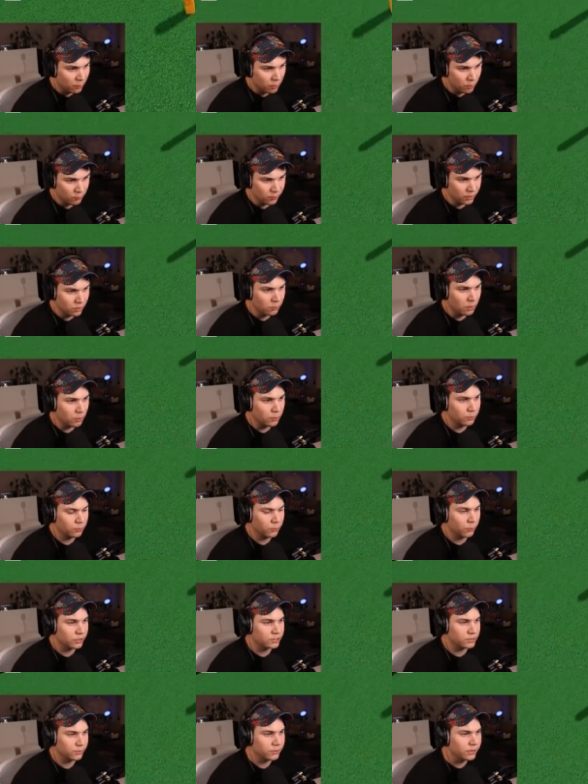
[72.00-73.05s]
how a real one would
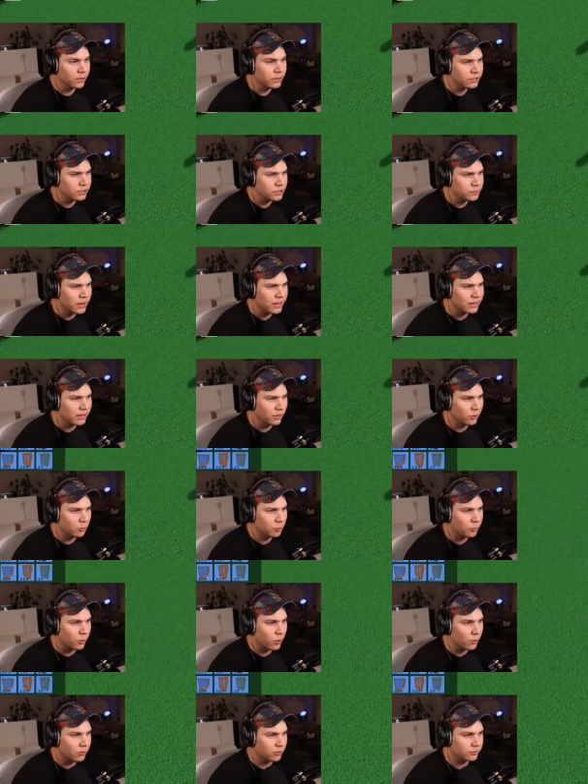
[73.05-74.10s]
work. So we're going to just make a little
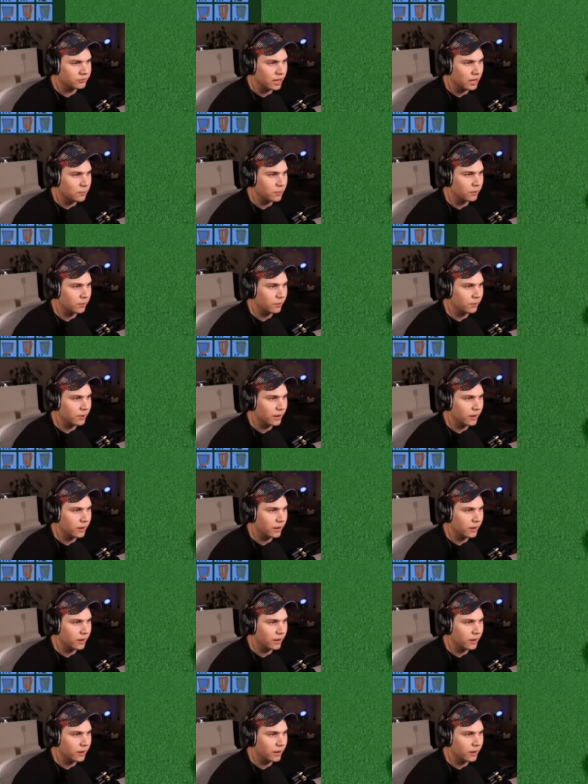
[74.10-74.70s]
prototype here,